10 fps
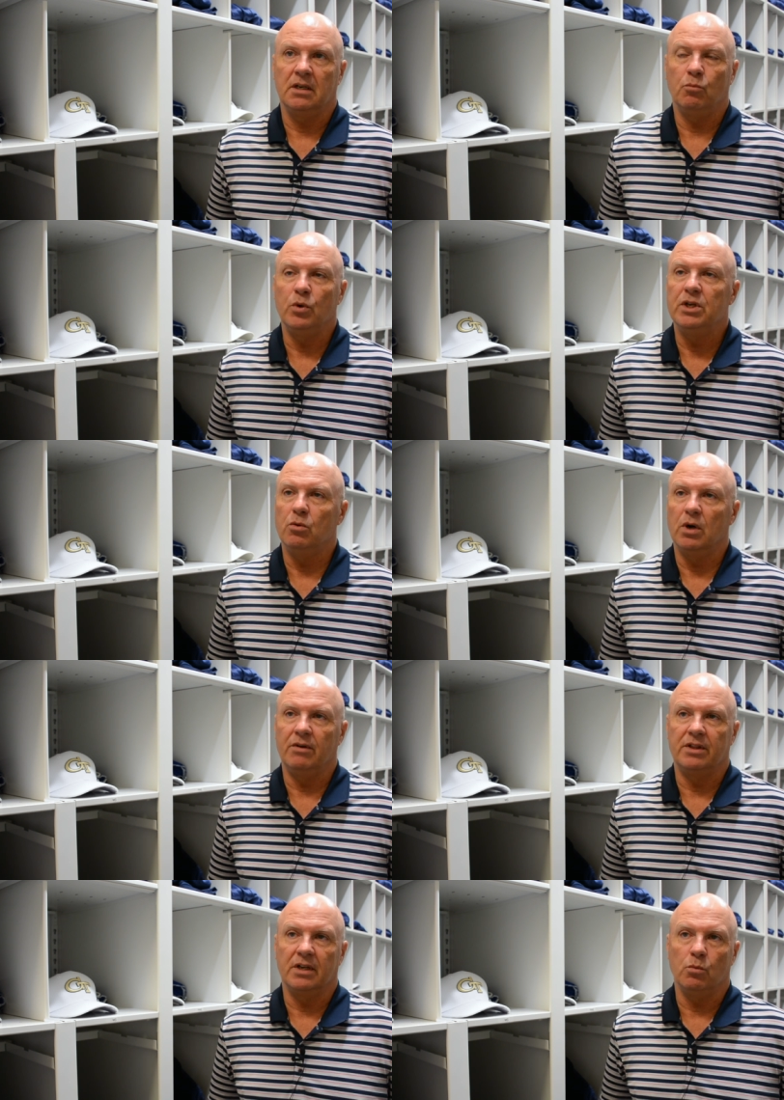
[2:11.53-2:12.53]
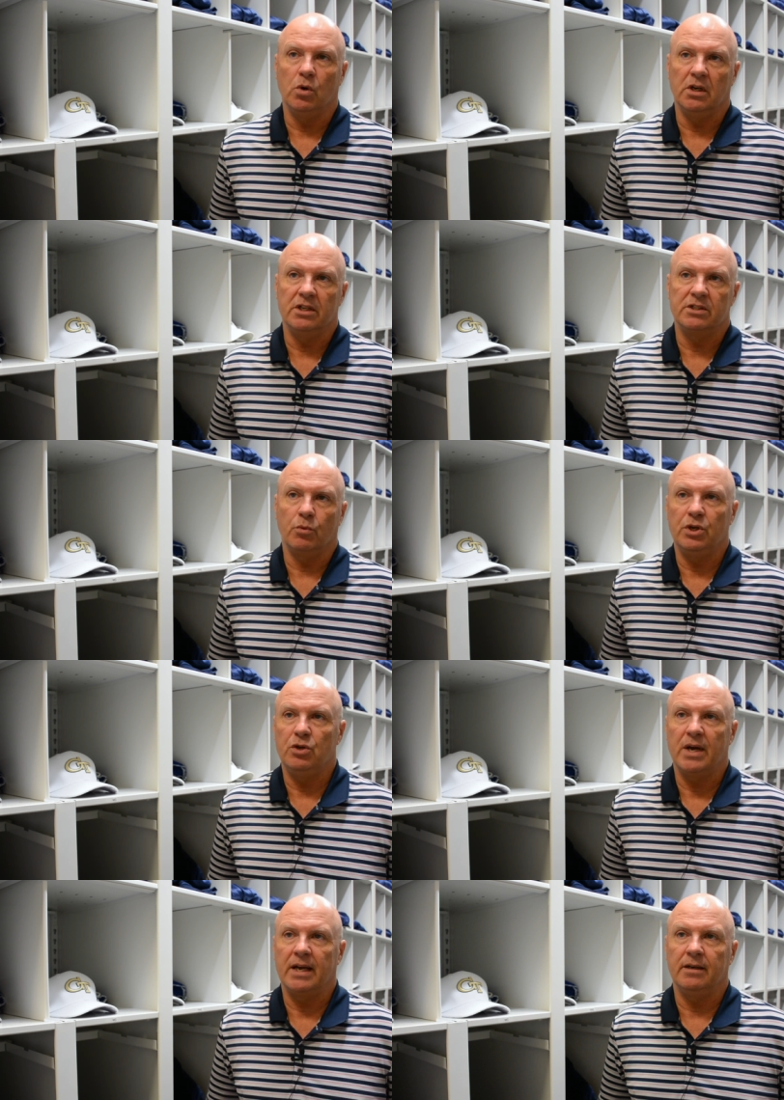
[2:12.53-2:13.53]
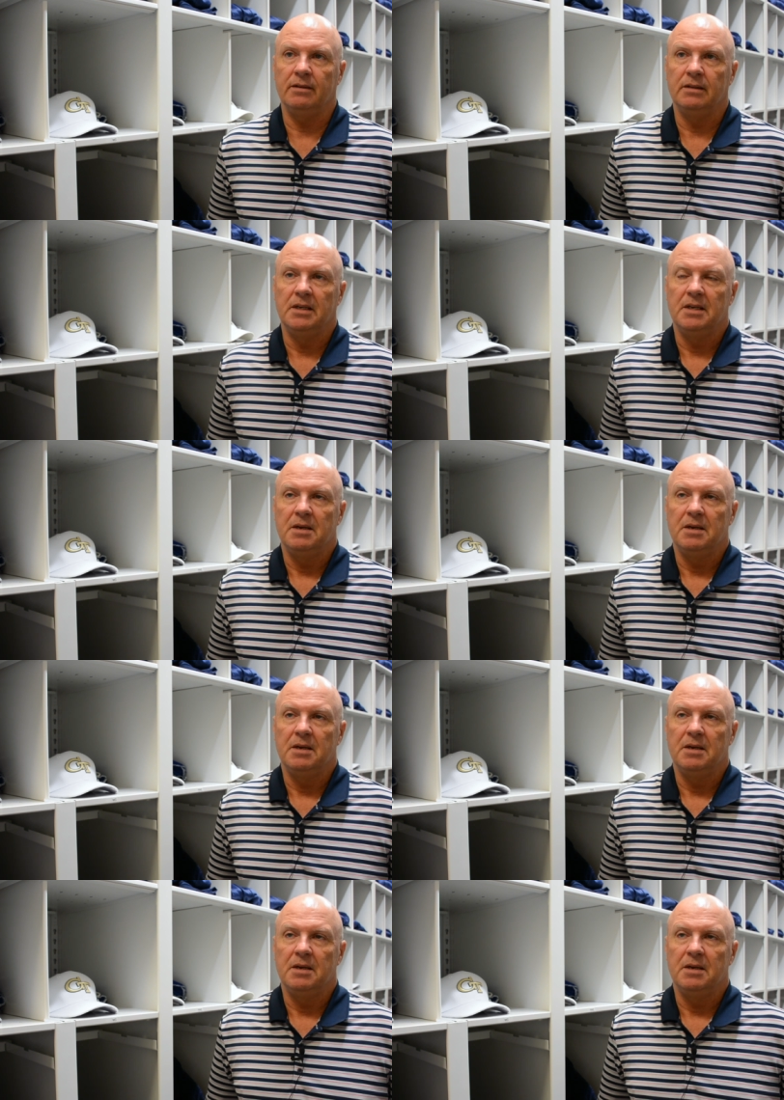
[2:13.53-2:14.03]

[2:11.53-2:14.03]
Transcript: Um, we knew where everything was and we knew how to